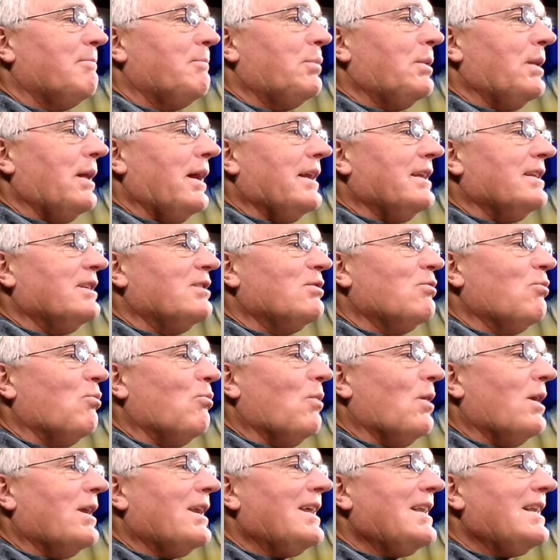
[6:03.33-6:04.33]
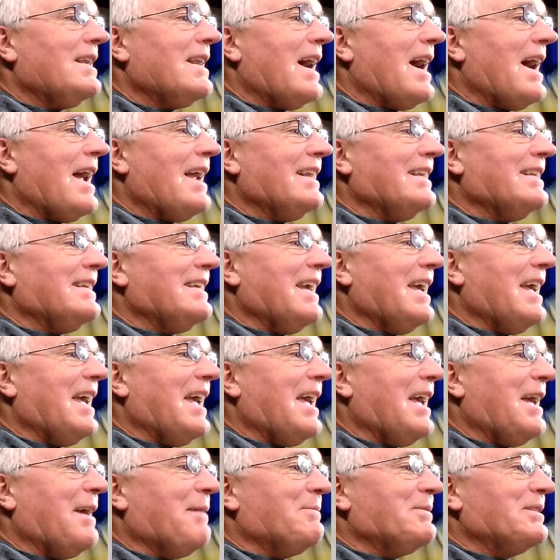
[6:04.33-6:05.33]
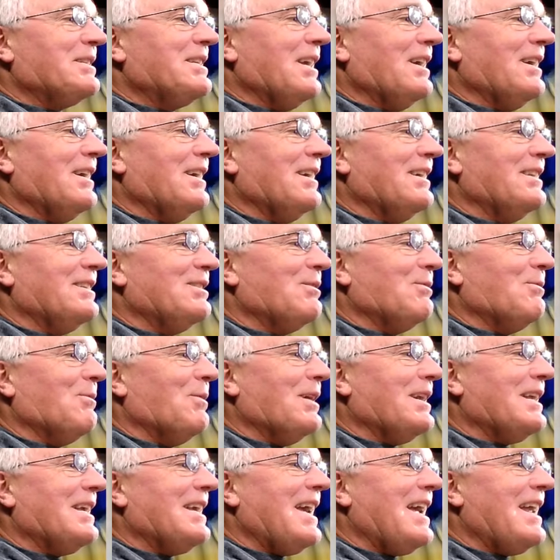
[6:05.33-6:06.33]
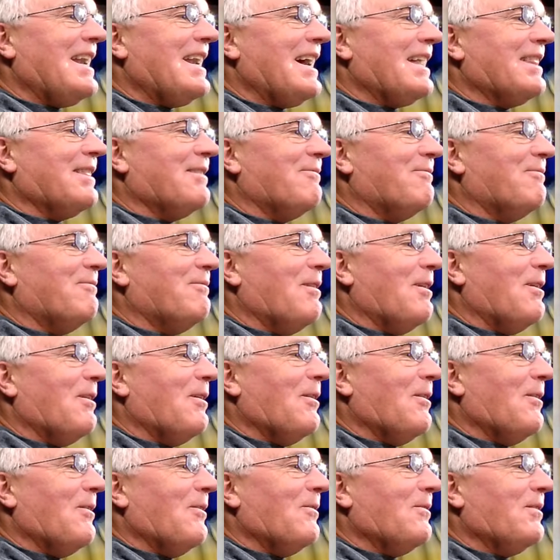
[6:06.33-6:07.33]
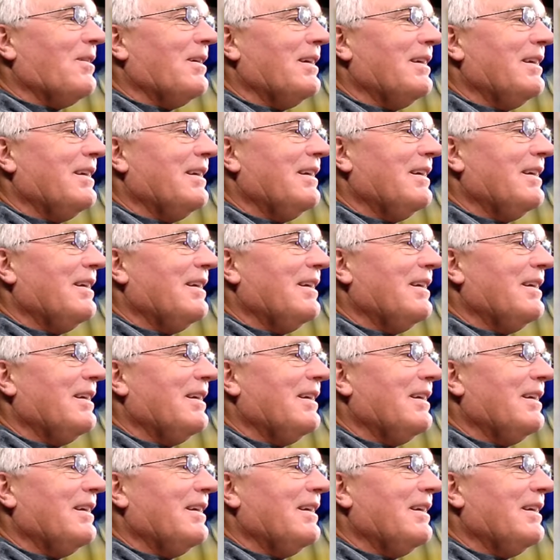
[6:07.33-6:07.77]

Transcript: Played 29 games, 28 on the road.